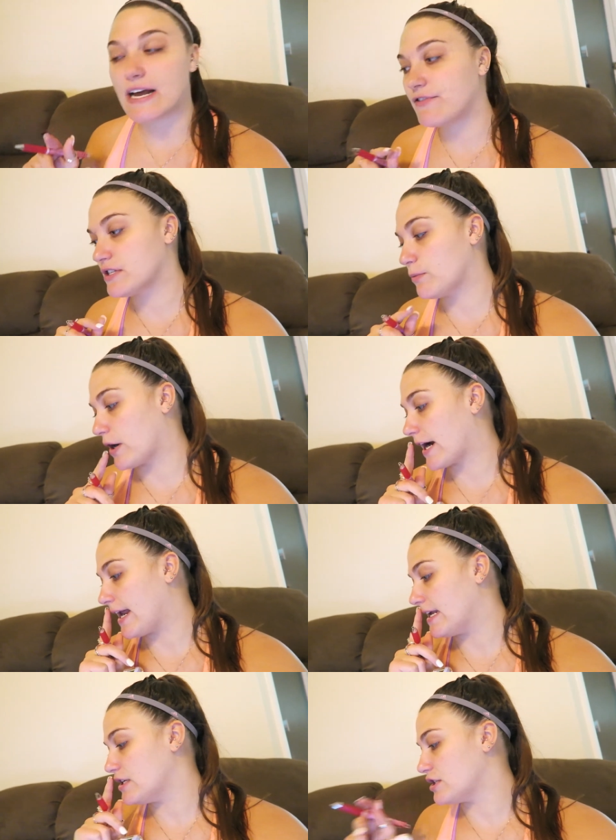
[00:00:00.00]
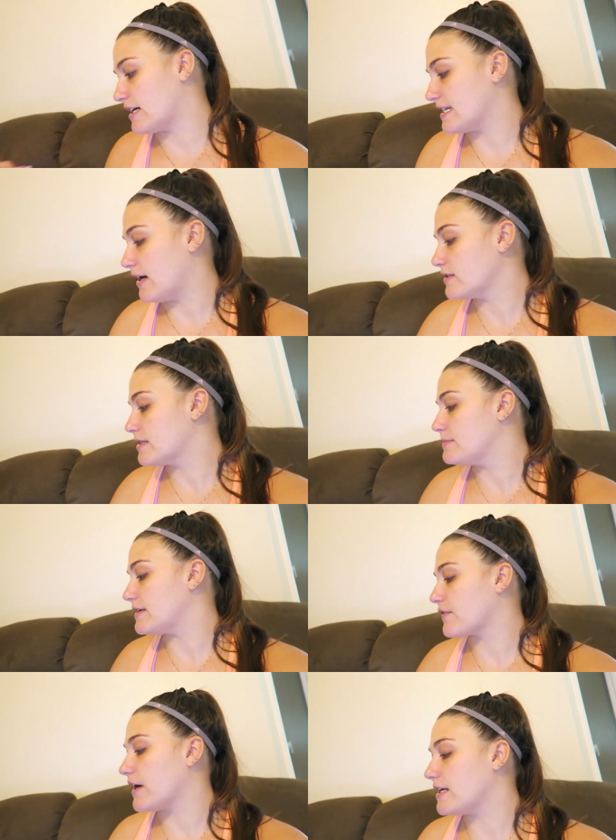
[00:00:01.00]
time for some work. I need to jot down some
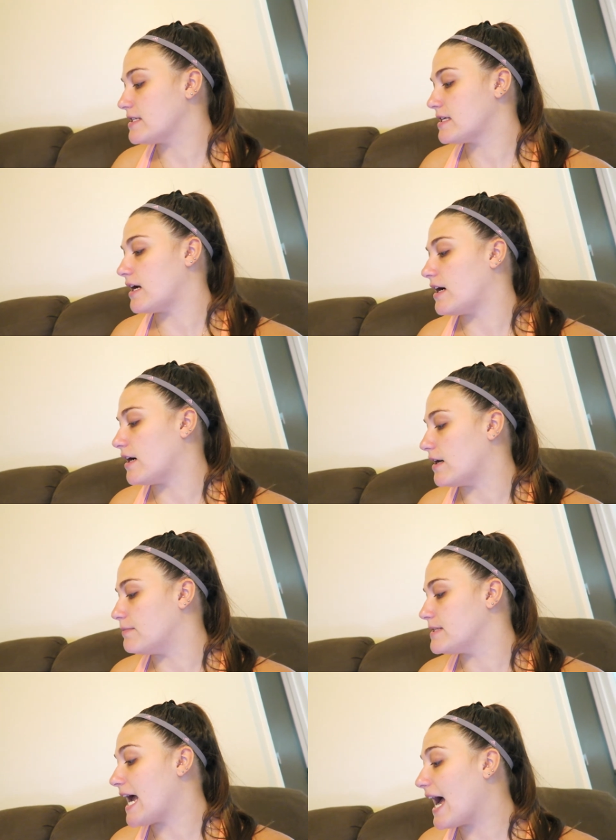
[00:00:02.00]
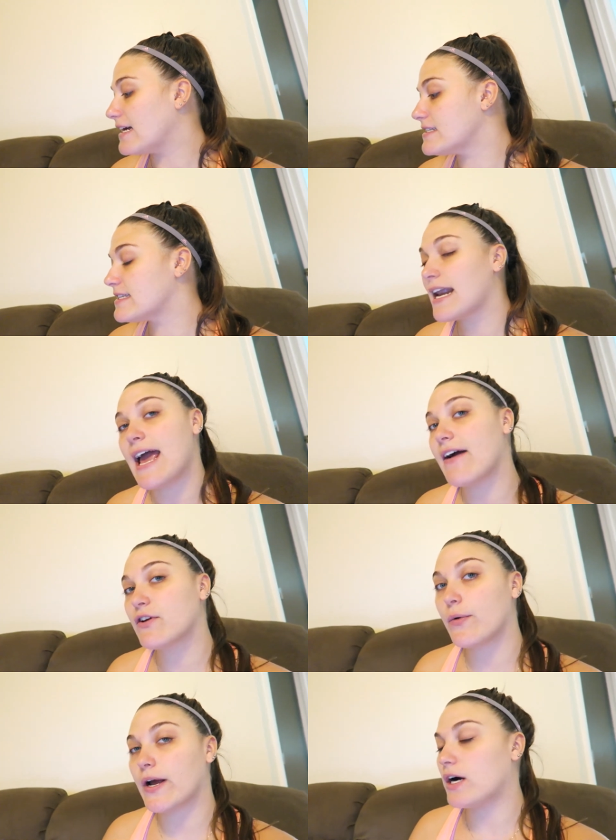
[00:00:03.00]
different tasks that I have
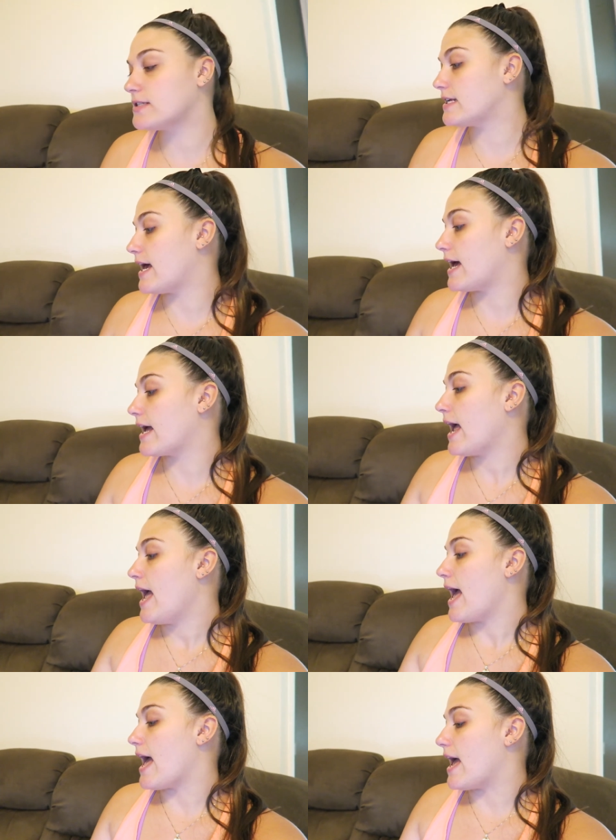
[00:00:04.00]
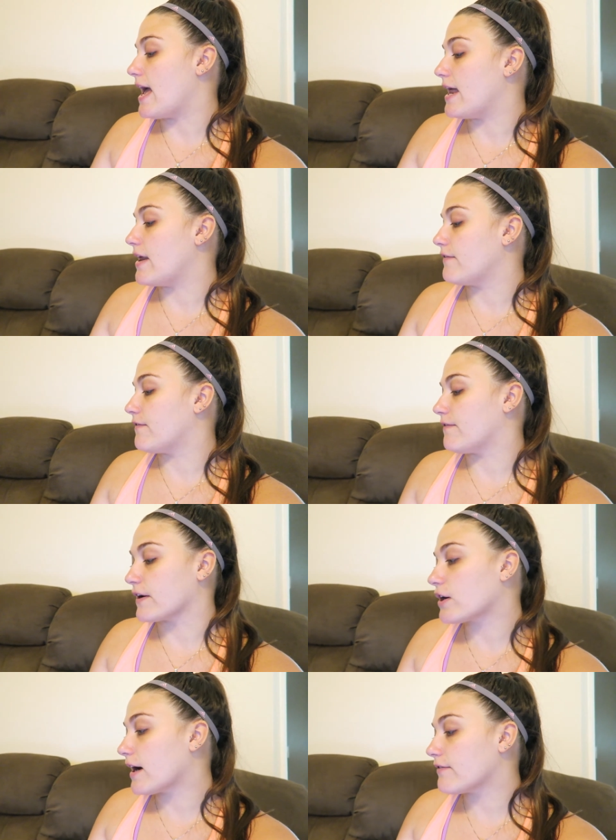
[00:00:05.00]
going on today and
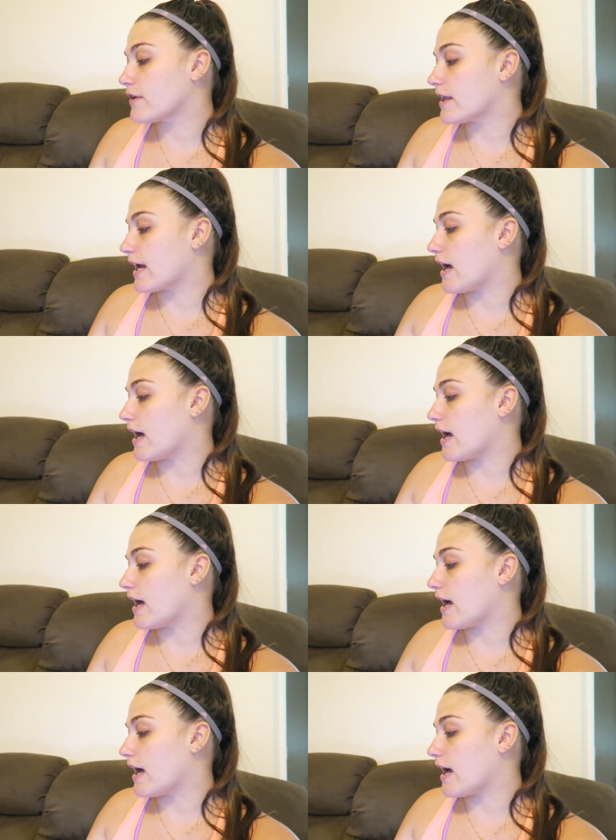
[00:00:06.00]
figure everything